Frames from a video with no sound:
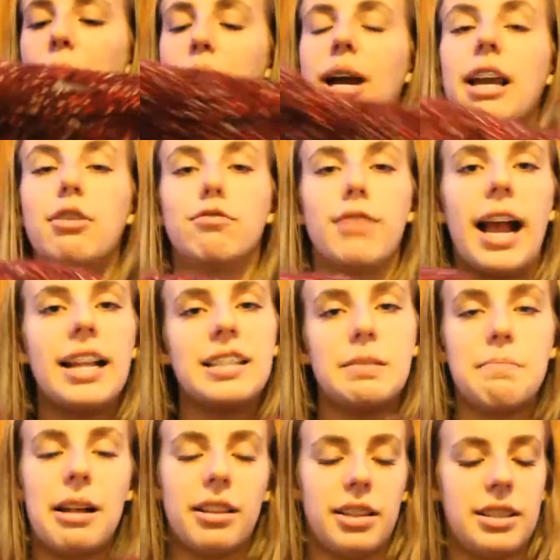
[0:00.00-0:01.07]
bright reds,
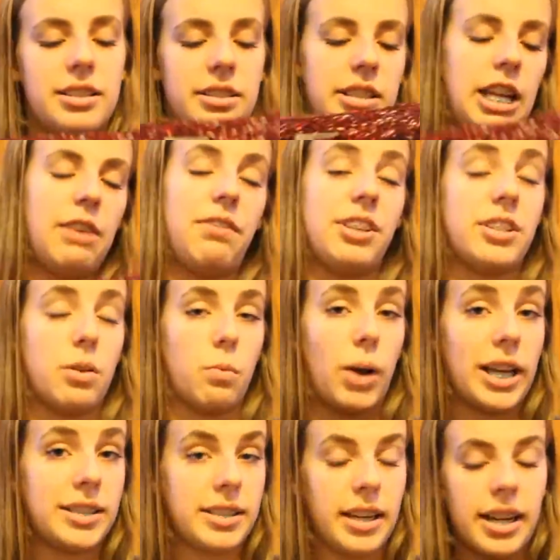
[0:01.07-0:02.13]
melons, navies, and
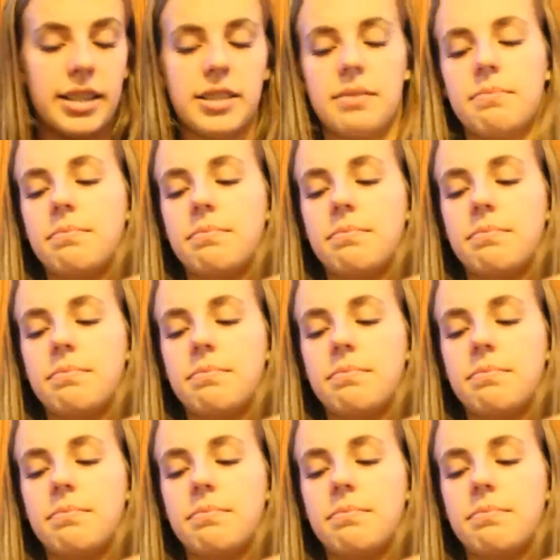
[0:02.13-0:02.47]
whites in it.